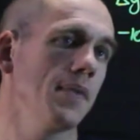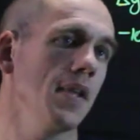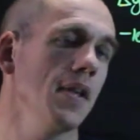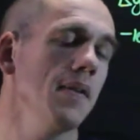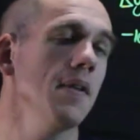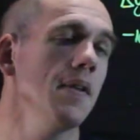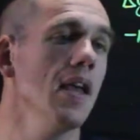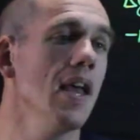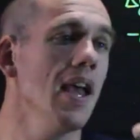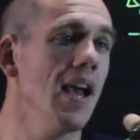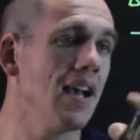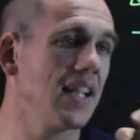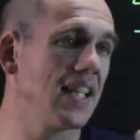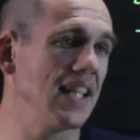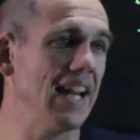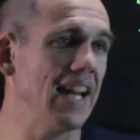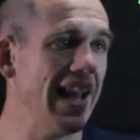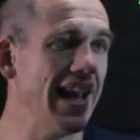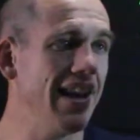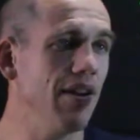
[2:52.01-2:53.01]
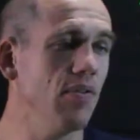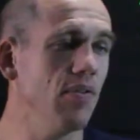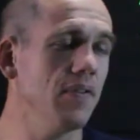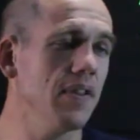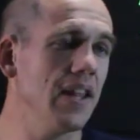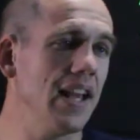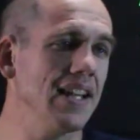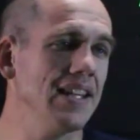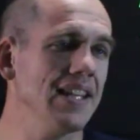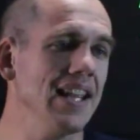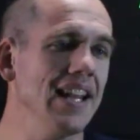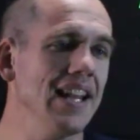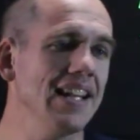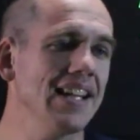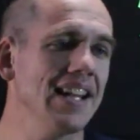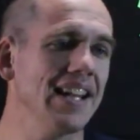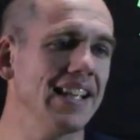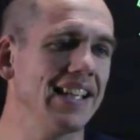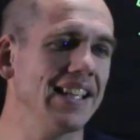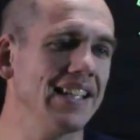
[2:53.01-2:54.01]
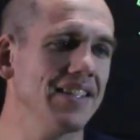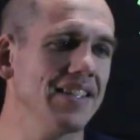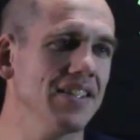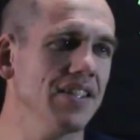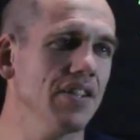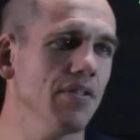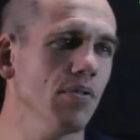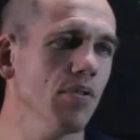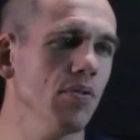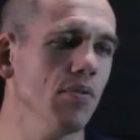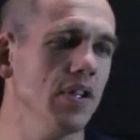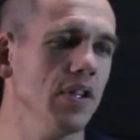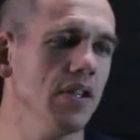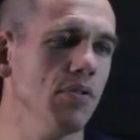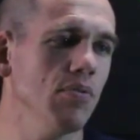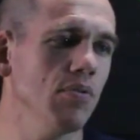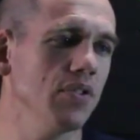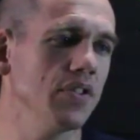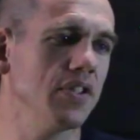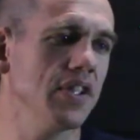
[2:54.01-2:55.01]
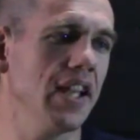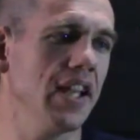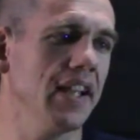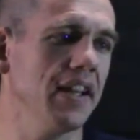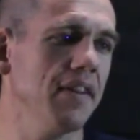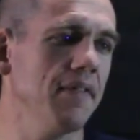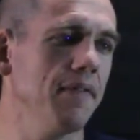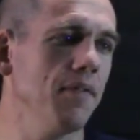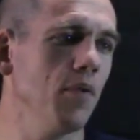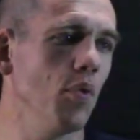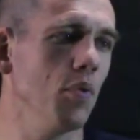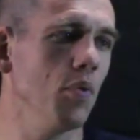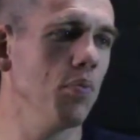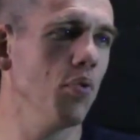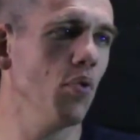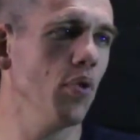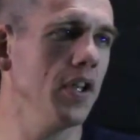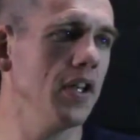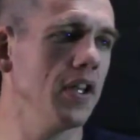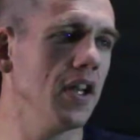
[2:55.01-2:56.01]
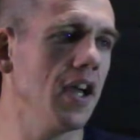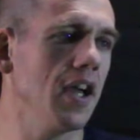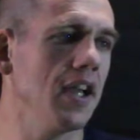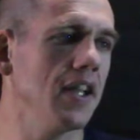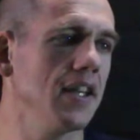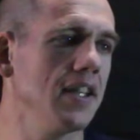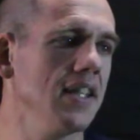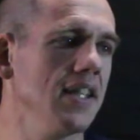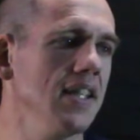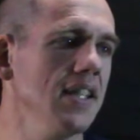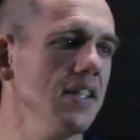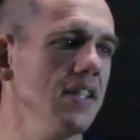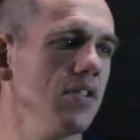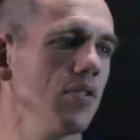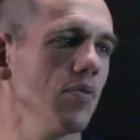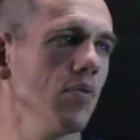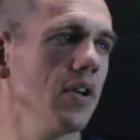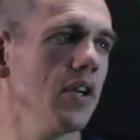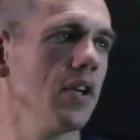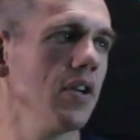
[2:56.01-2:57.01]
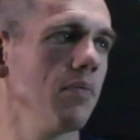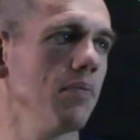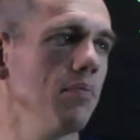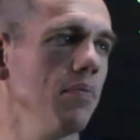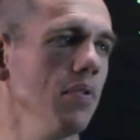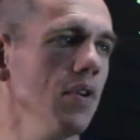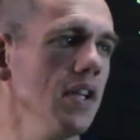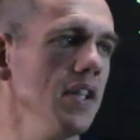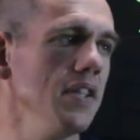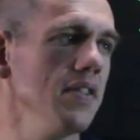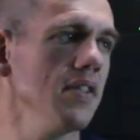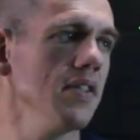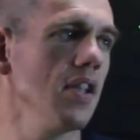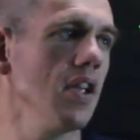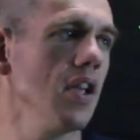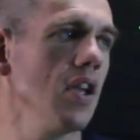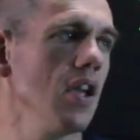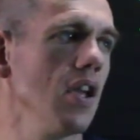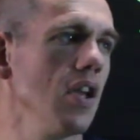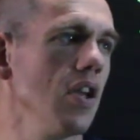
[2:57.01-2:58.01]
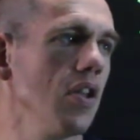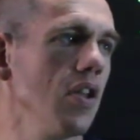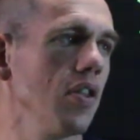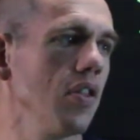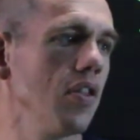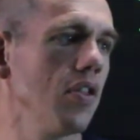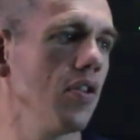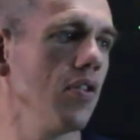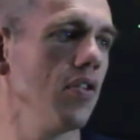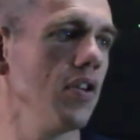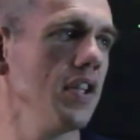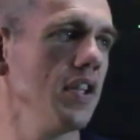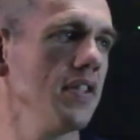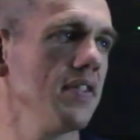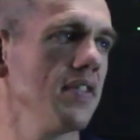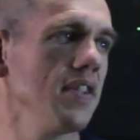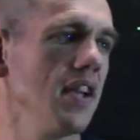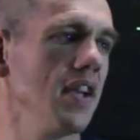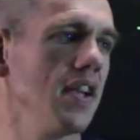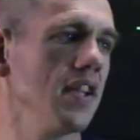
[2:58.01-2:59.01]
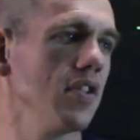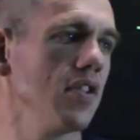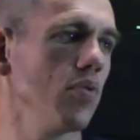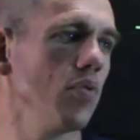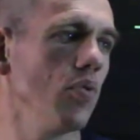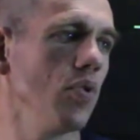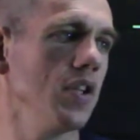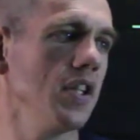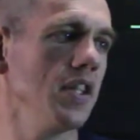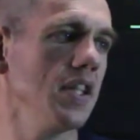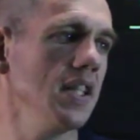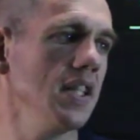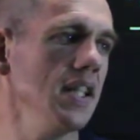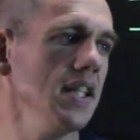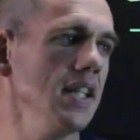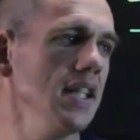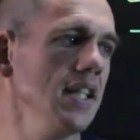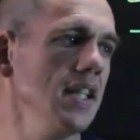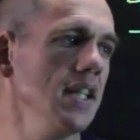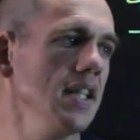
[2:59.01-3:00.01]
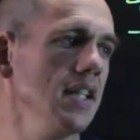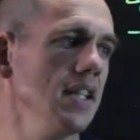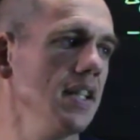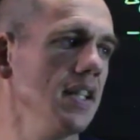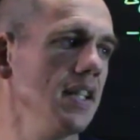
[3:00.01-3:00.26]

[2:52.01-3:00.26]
I can add over that 10 and I get 0 equals negative 4.9 t squared plus 30 sine 20 t